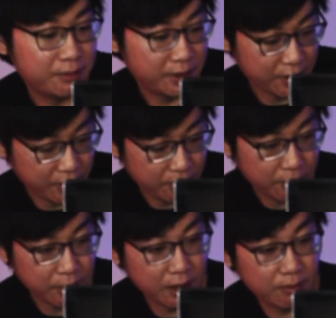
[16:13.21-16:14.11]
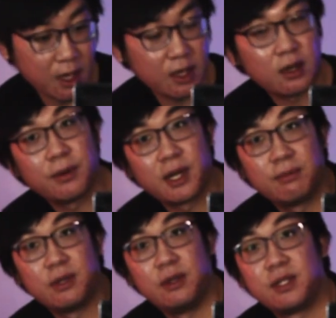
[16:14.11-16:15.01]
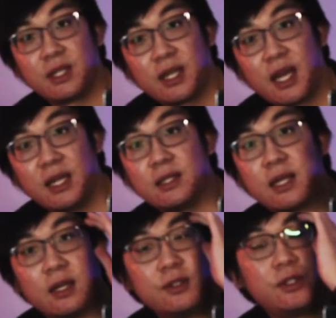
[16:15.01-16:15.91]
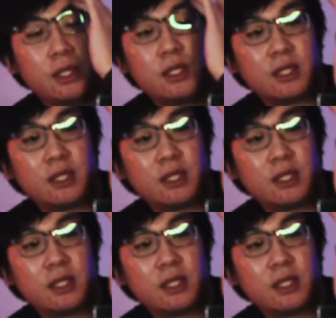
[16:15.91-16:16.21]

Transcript: So the monitor we're going to be using again is LG.